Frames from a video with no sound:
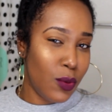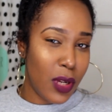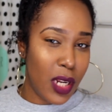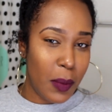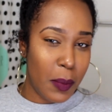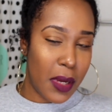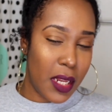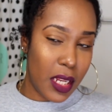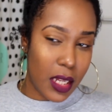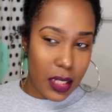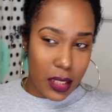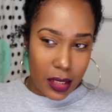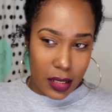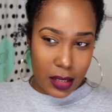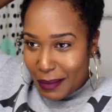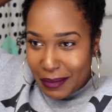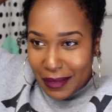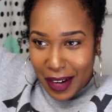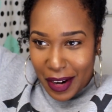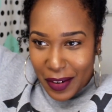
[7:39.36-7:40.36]
20
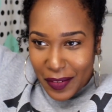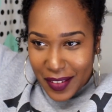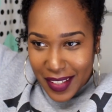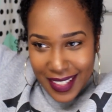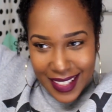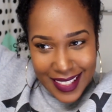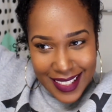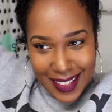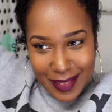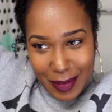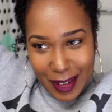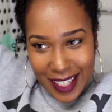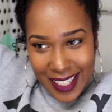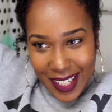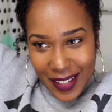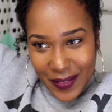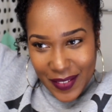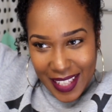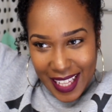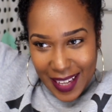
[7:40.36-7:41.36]
minutes. I'm nervous because
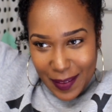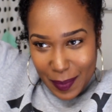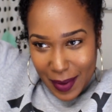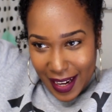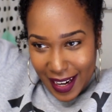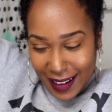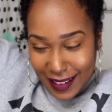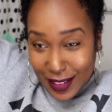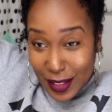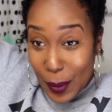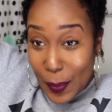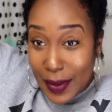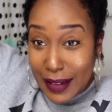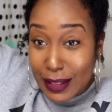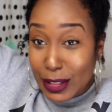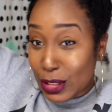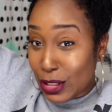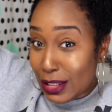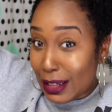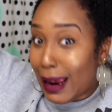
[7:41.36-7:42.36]
I feel like my hair is gonna
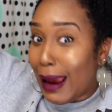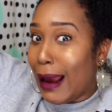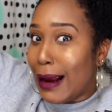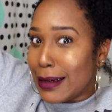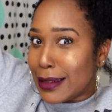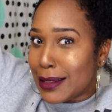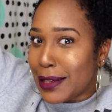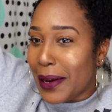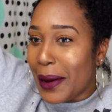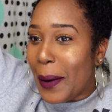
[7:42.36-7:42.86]
be jacked